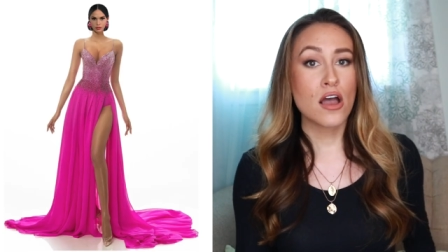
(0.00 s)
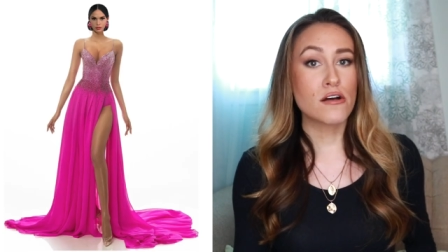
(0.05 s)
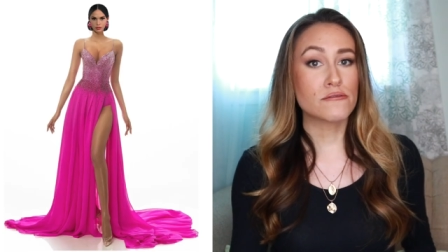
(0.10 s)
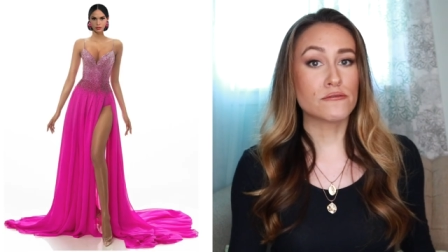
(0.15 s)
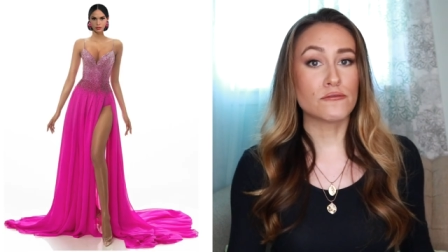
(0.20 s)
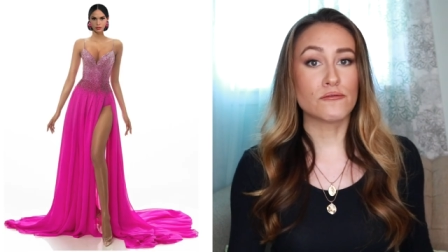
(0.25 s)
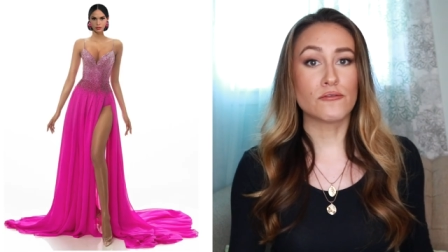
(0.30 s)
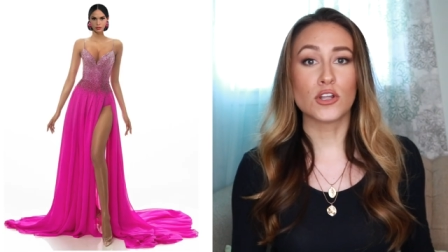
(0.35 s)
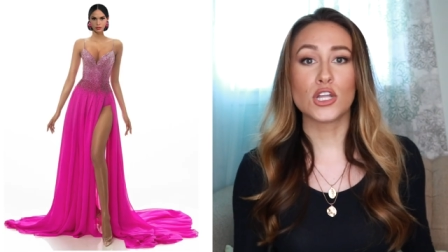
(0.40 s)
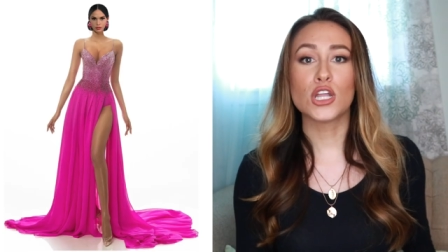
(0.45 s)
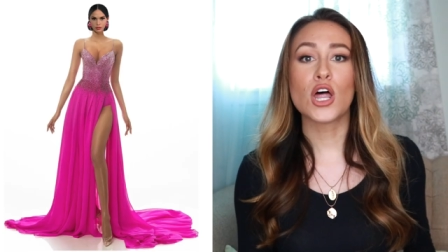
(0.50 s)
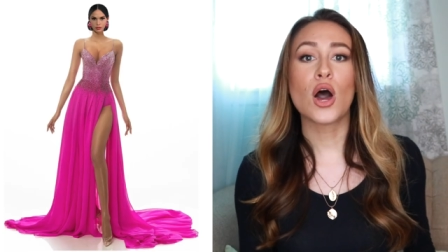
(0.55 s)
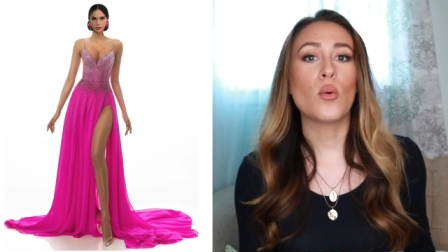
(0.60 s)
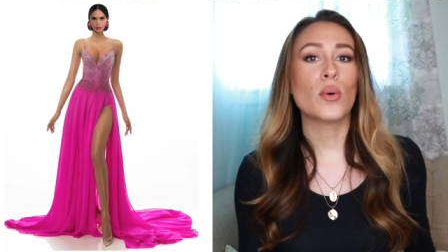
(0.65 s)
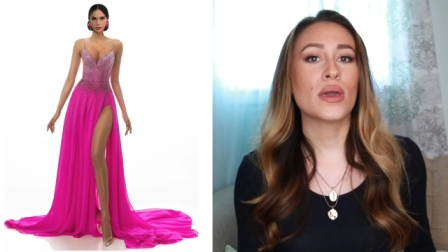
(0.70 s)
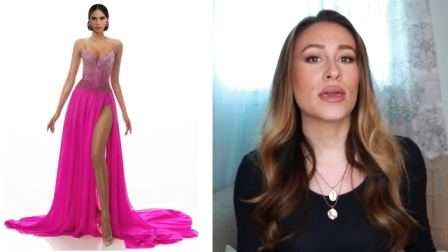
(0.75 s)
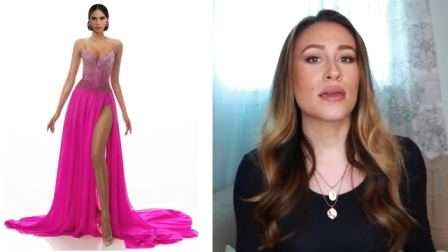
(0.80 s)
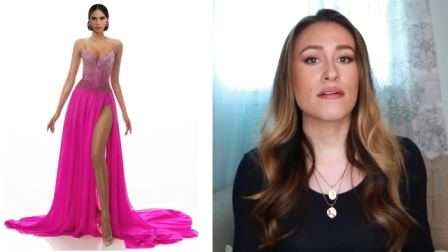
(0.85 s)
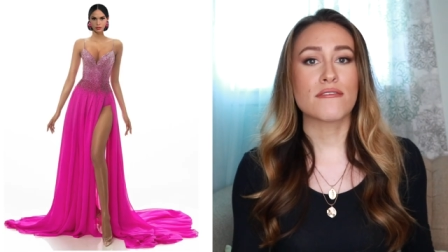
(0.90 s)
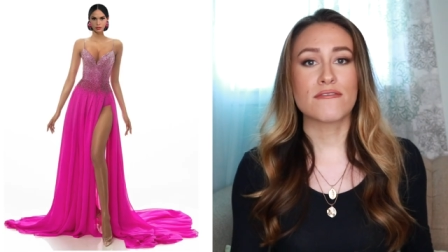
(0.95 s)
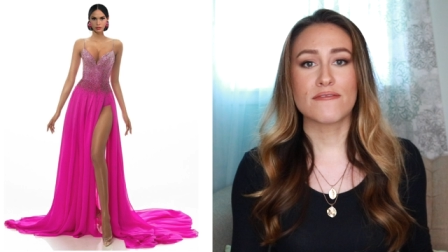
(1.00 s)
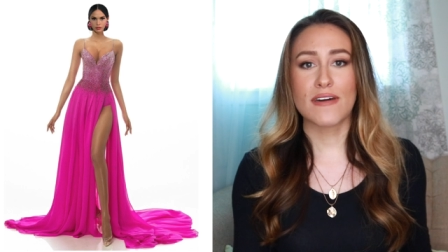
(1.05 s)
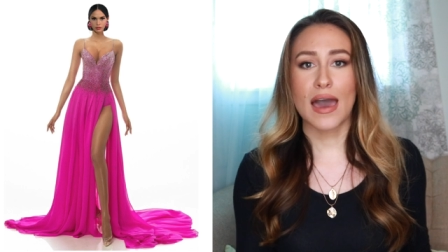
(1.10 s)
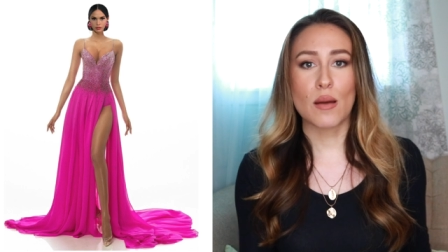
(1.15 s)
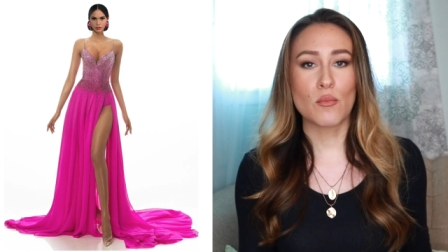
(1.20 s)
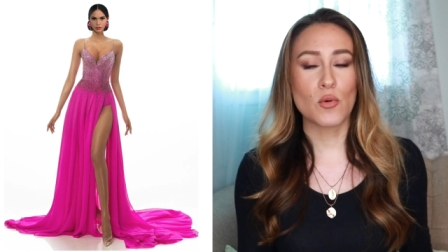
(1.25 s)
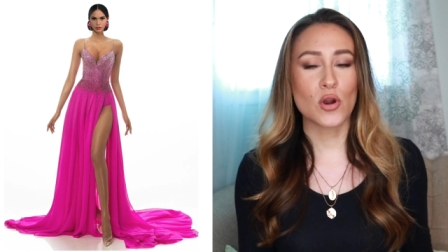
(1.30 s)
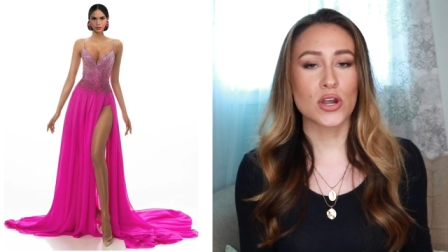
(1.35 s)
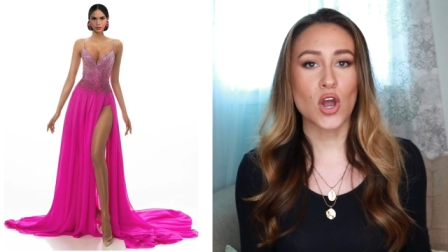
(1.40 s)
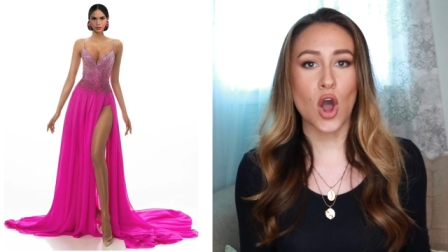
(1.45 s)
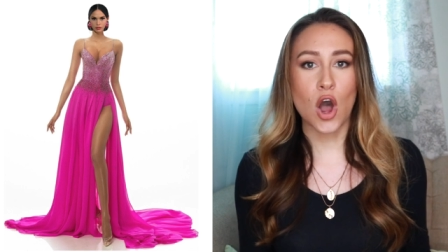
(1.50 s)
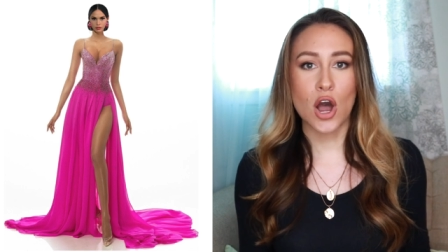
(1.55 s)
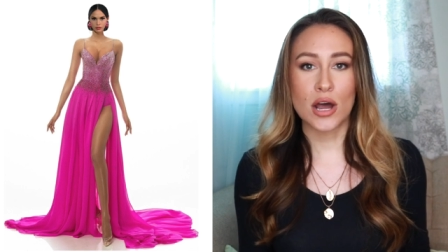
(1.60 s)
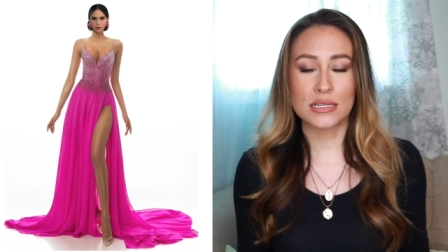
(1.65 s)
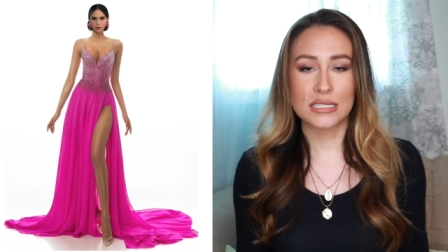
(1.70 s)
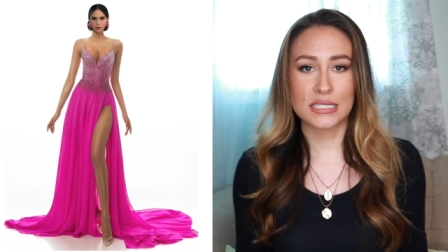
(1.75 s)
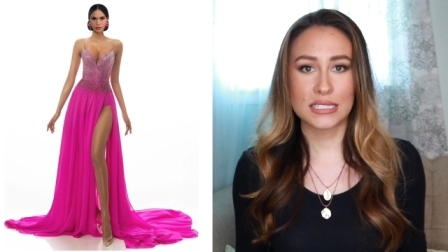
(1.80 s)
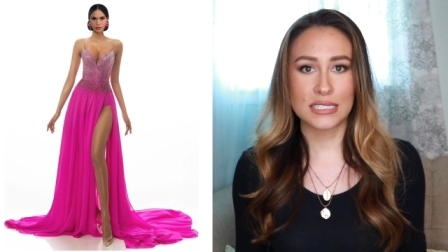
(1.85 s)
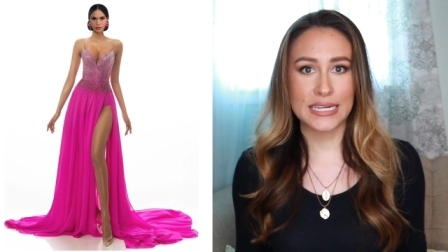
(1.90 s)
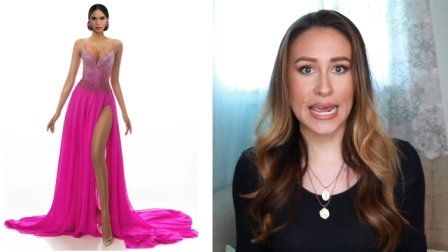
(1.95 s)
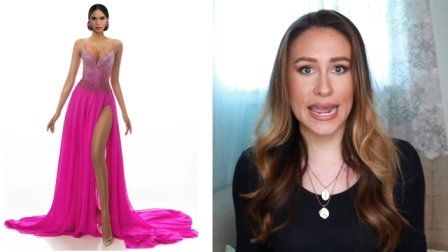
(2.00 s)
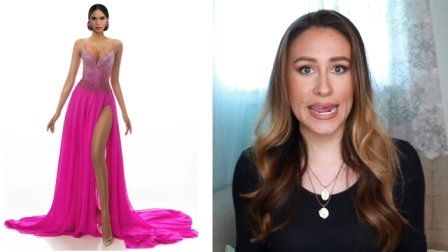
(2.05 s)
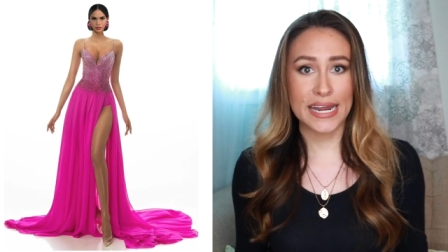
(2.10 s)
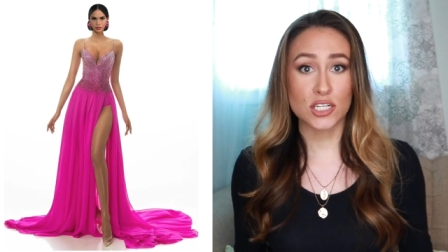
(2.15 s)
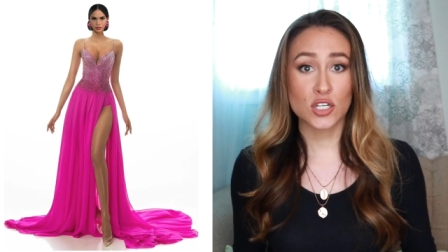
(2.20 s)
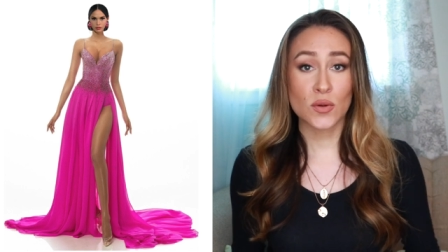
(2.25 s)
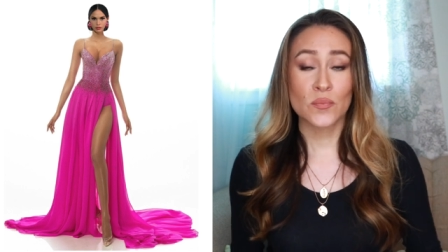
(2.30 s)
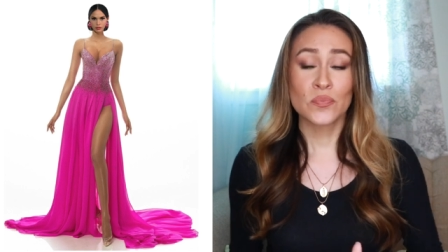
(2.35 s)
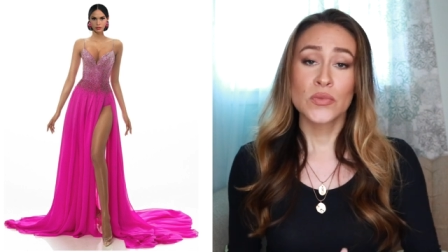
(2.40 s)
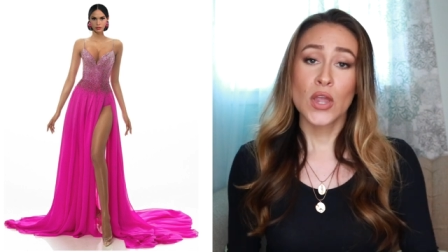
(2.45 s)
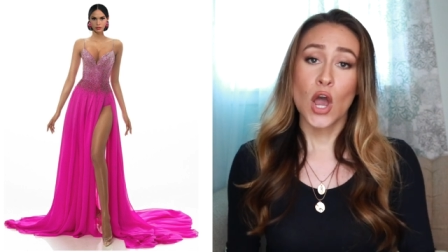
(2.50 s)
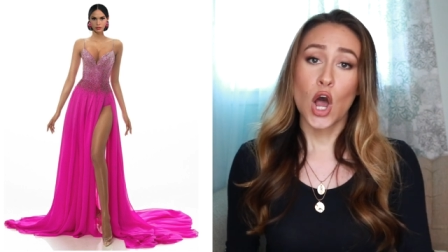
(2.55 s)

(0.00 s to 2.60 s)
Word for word: flowing fabric on stage.